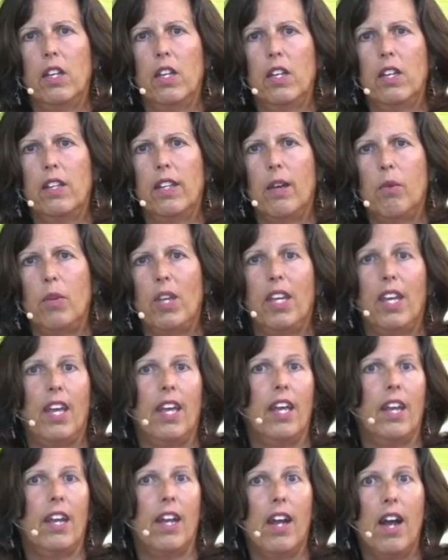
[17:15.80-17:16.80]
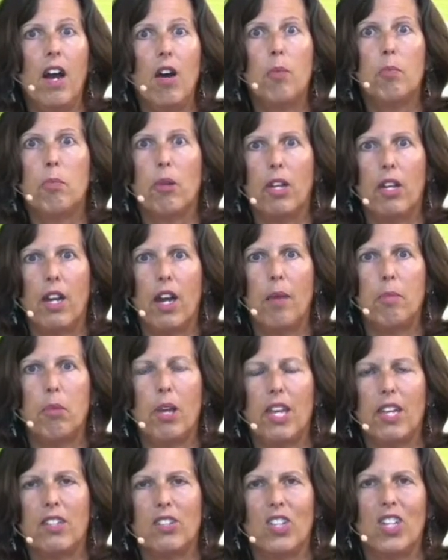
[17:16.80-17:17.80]
that we can't help but not
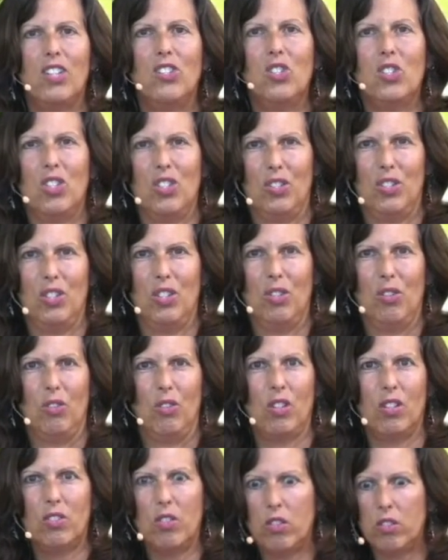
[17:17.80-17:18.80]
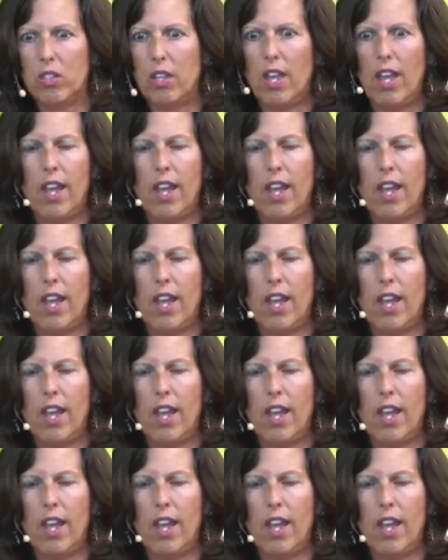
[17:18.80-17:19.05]
pay attention to because it's